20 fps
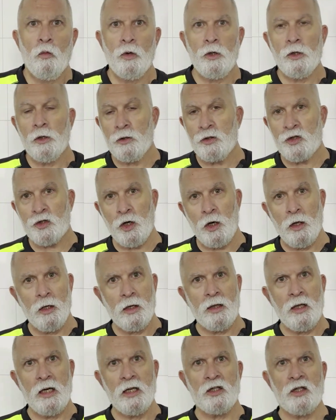When you're
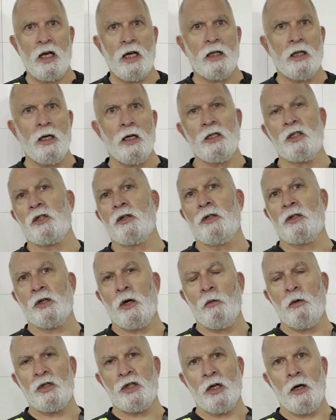installing things like this, it's
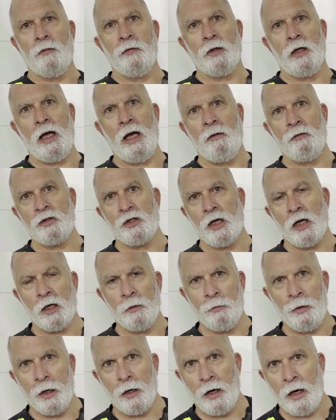always helpful to have a
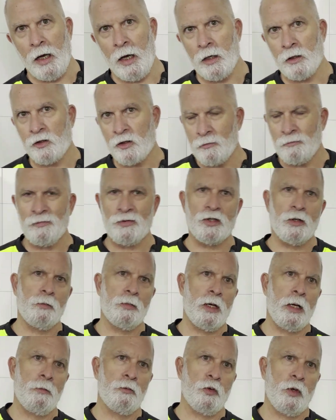second pair of hands.
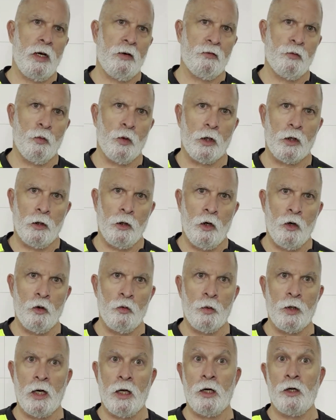Sometimes we have to work alone
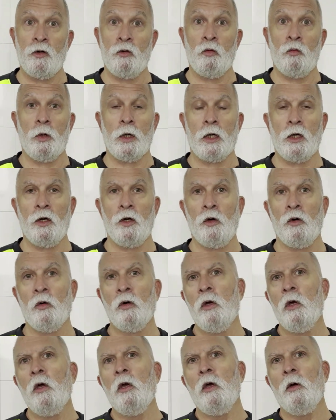and we got to do what we can do,
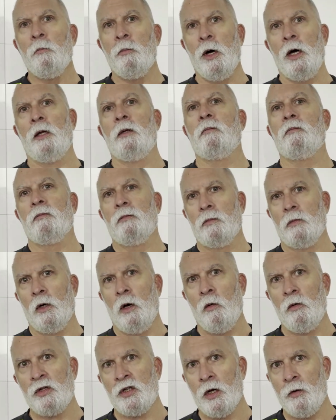but
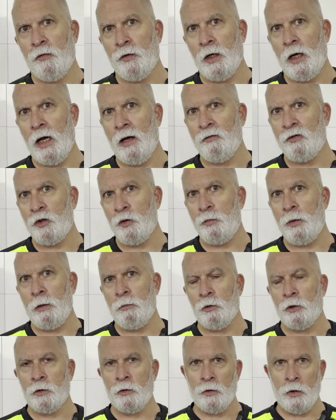always helpful to have two
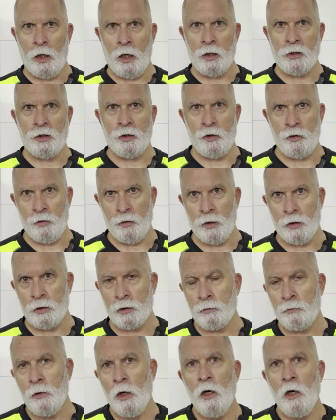people to do this.